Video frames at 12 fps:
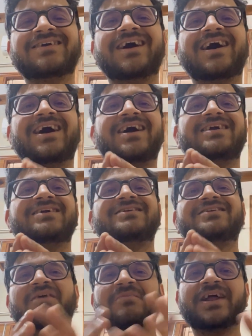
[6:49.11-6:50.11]
And
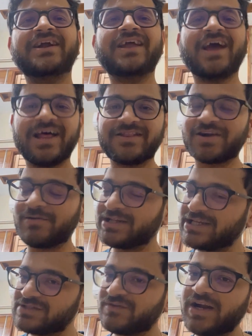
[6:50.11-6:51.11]
IIIT Hyderabad
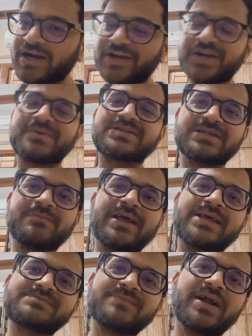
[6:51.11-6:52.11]
as well, 100%
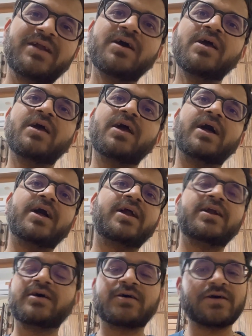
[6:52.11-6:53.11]
placement,
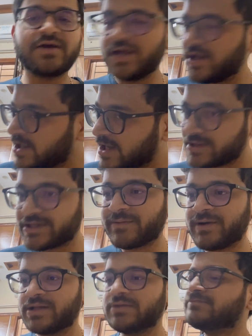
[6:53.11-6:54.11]
and in
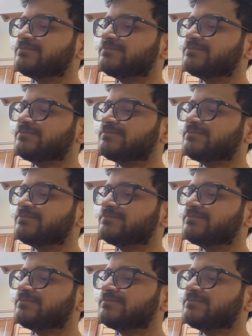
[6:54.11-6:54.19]
Hyderabad